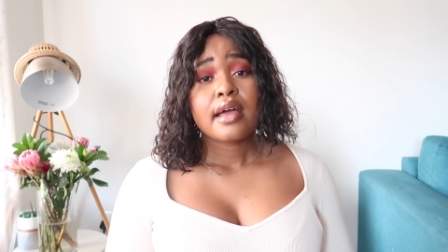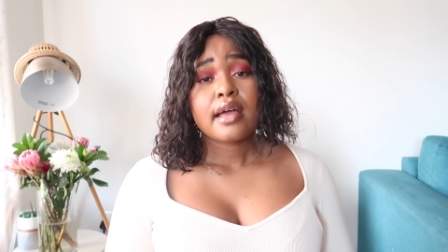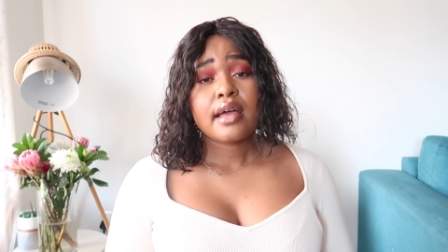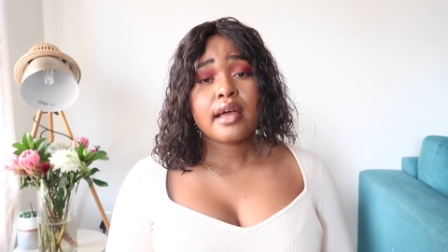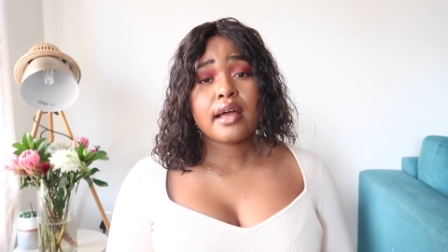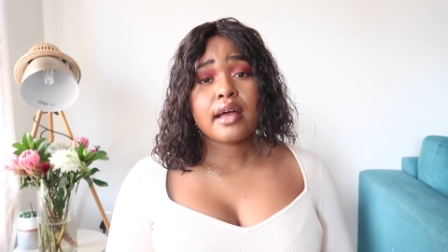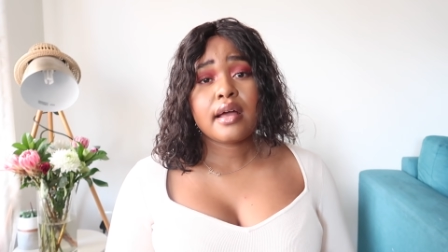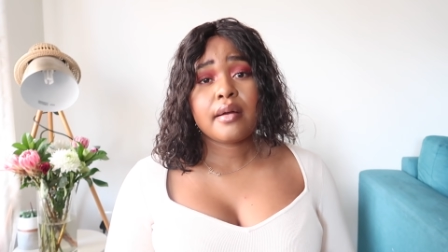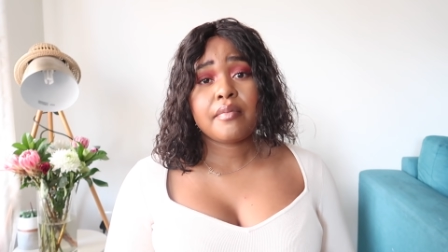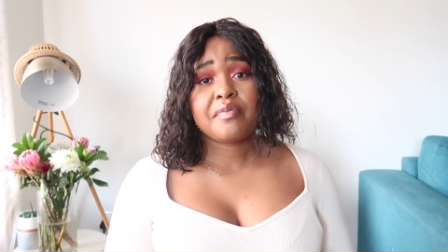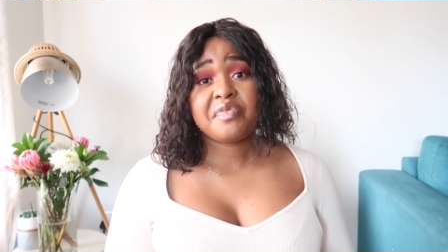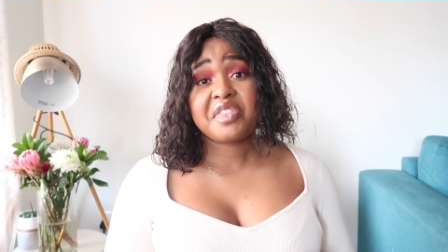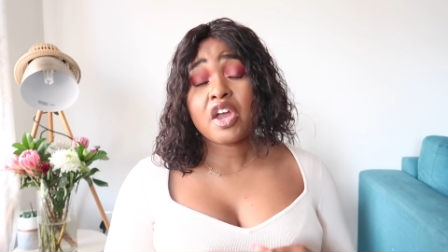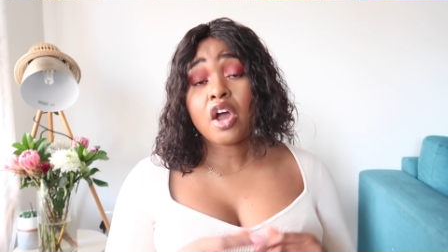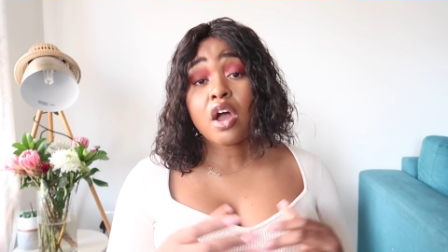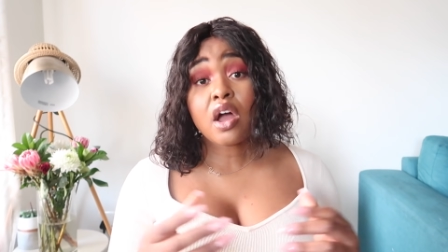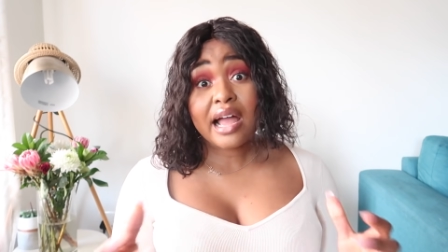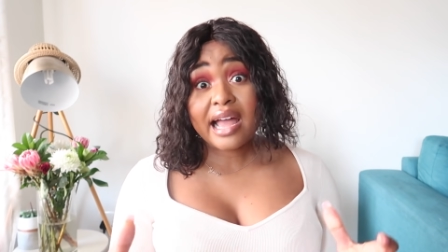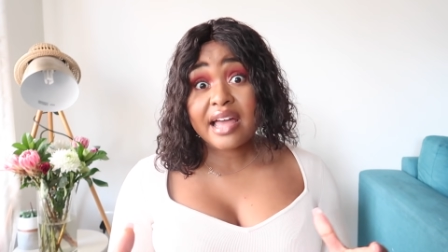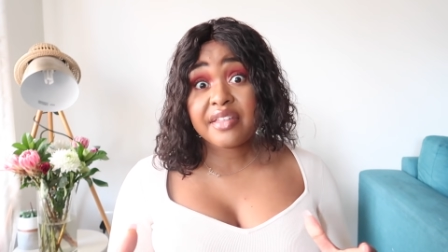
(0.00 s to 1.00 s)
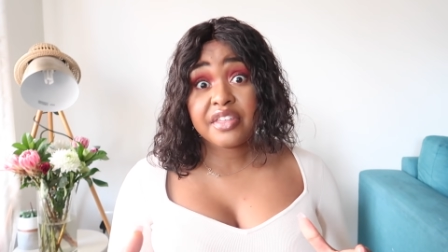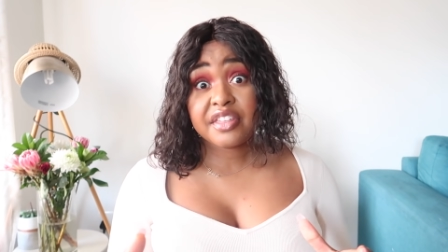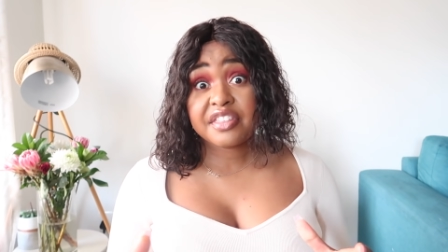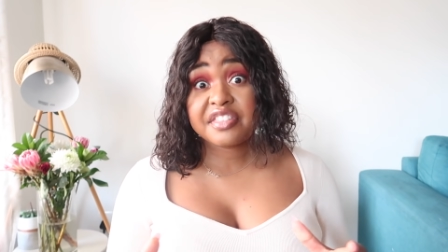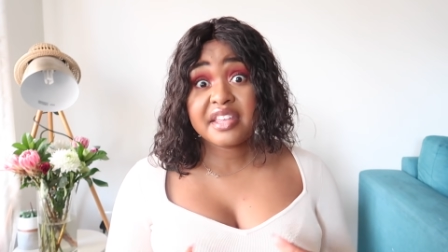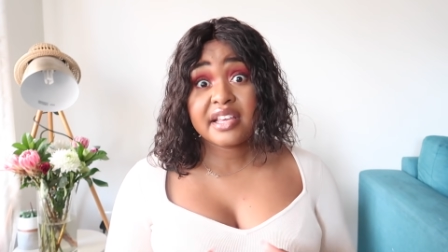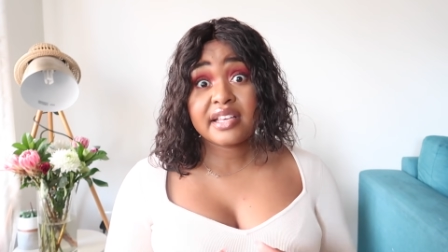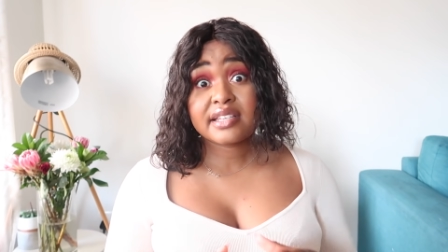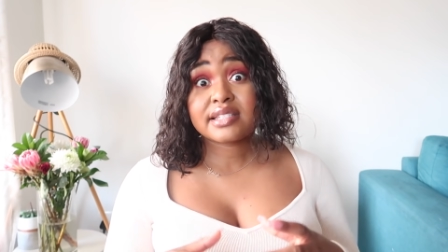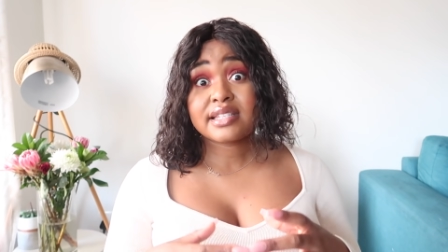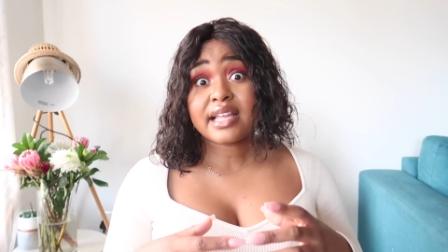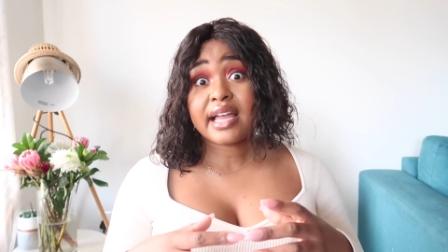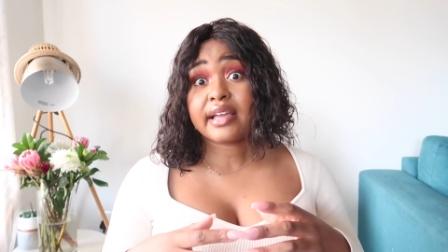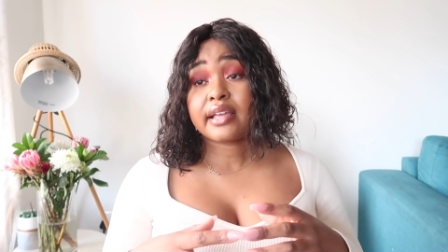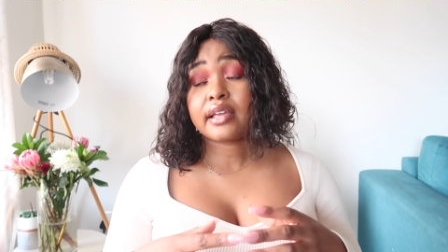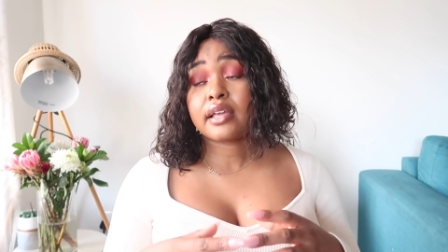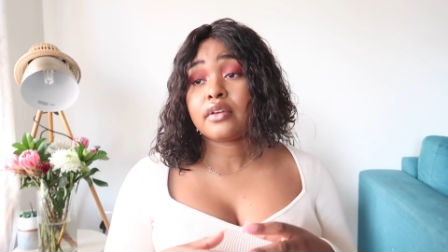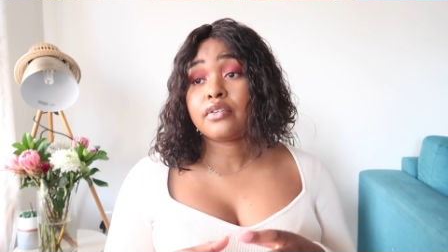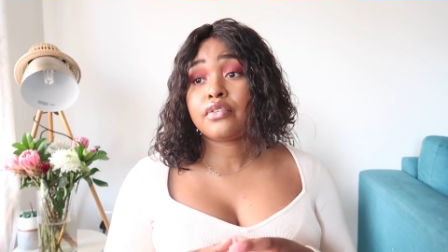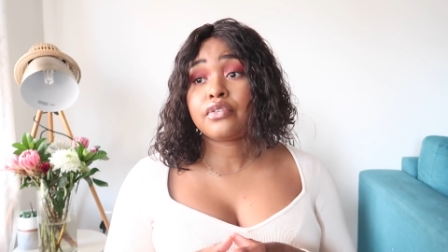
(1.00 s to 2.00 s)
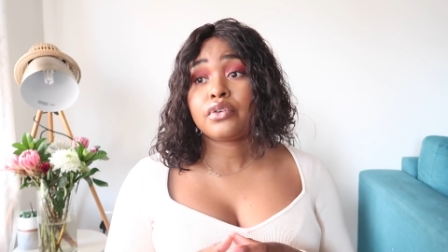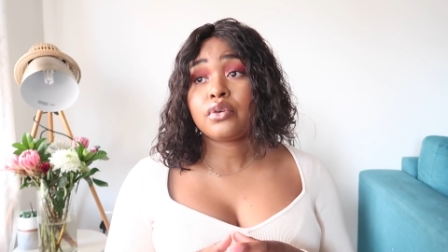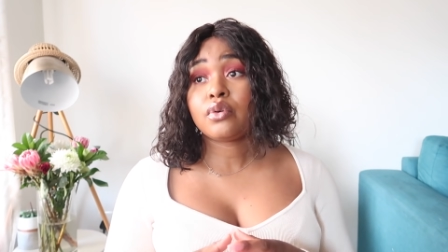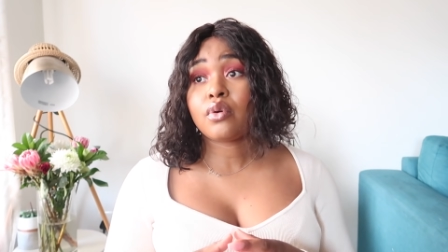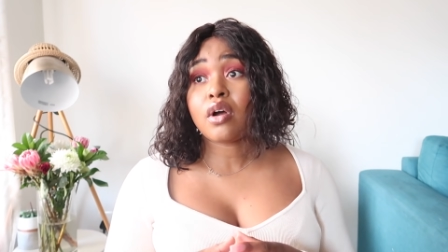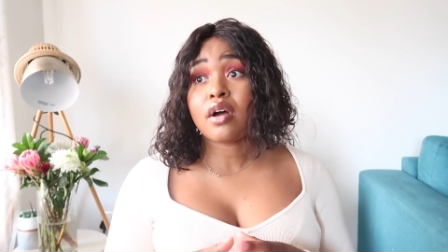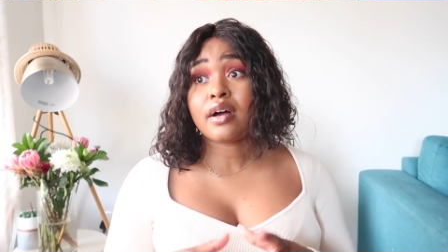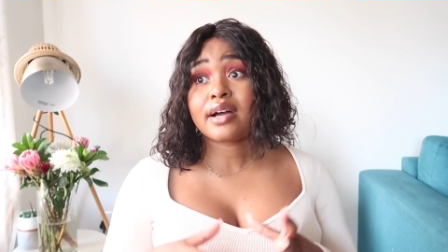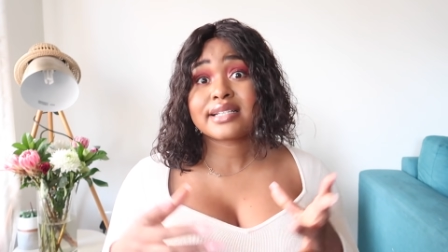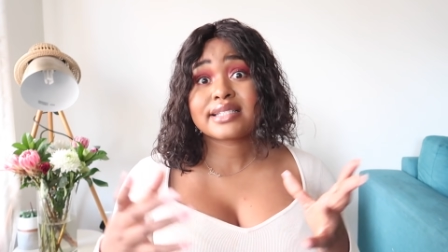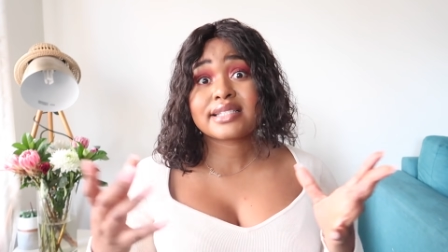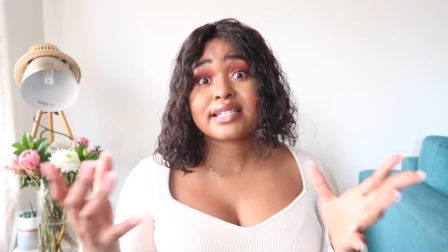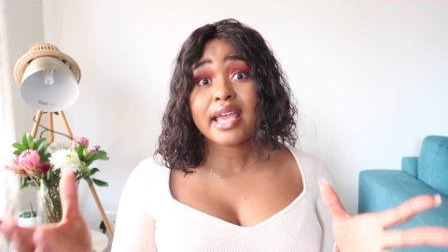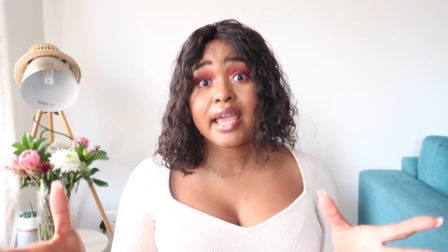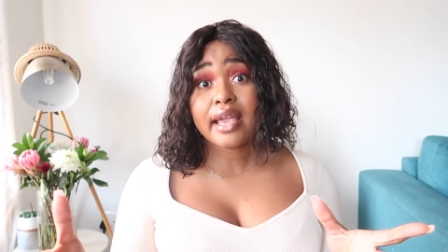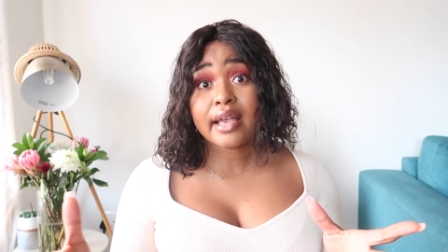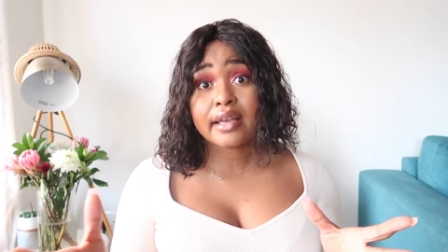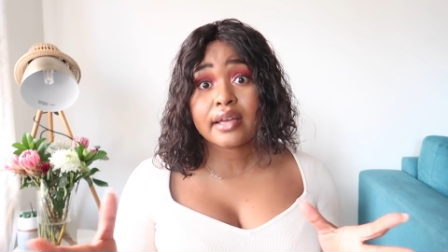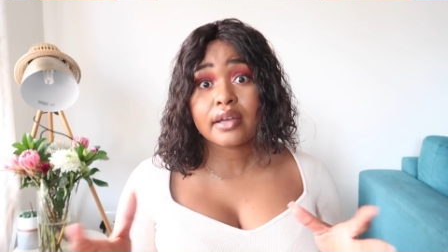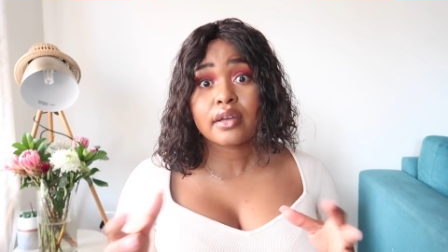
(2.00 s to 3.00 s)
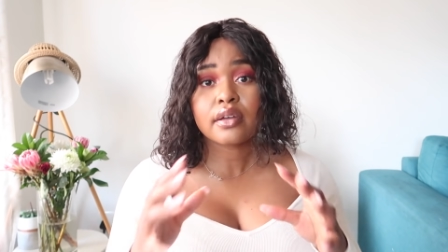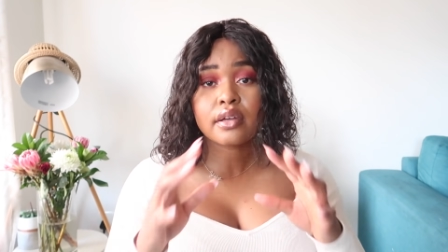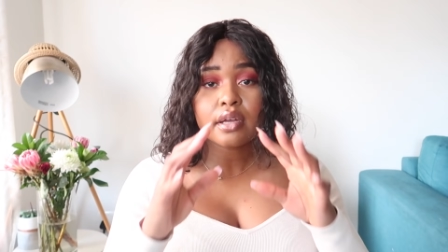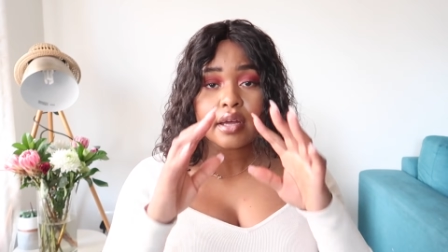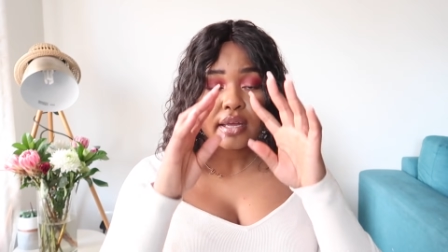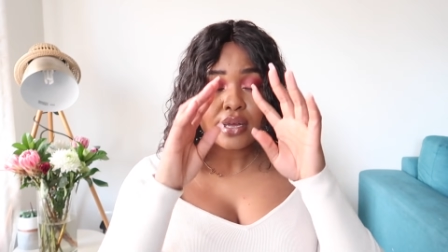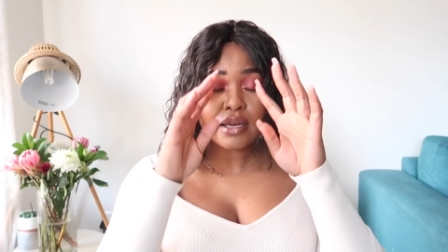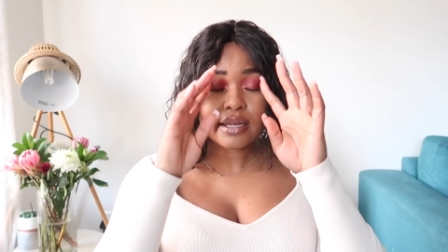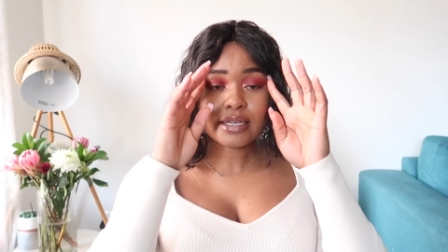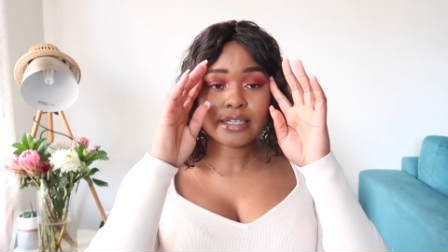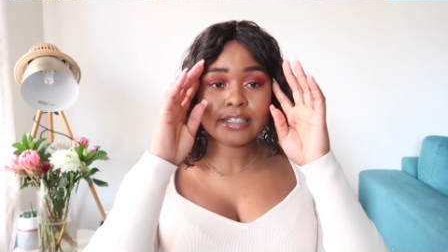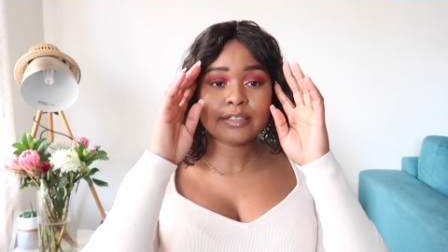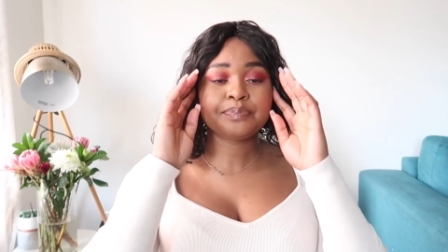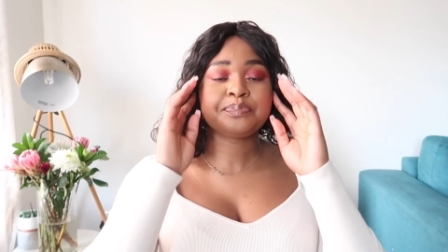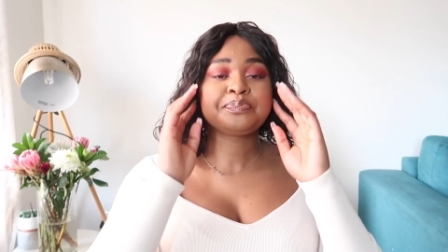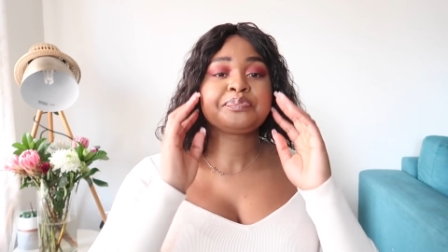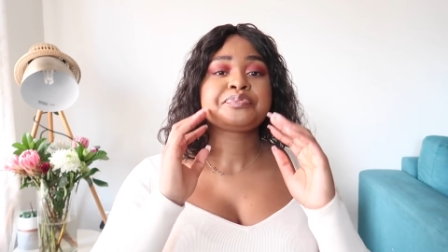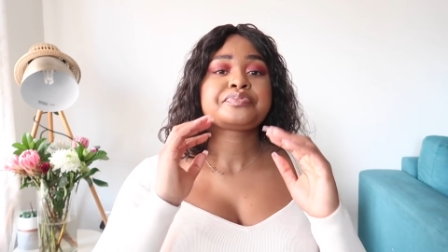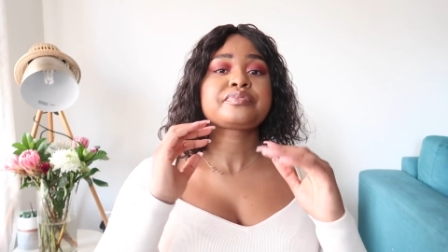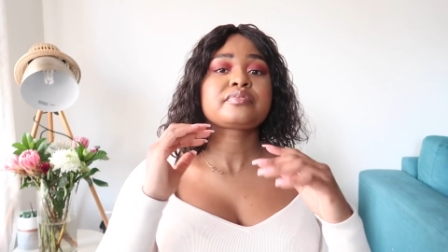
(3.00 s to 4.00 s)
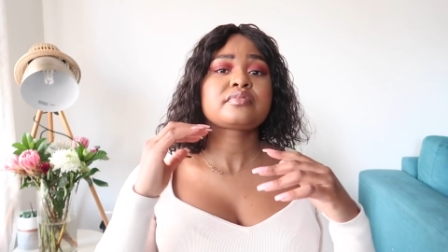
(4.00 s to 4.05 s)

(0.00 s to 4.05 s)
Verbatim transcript: Um, there are other things like if you are a tech um,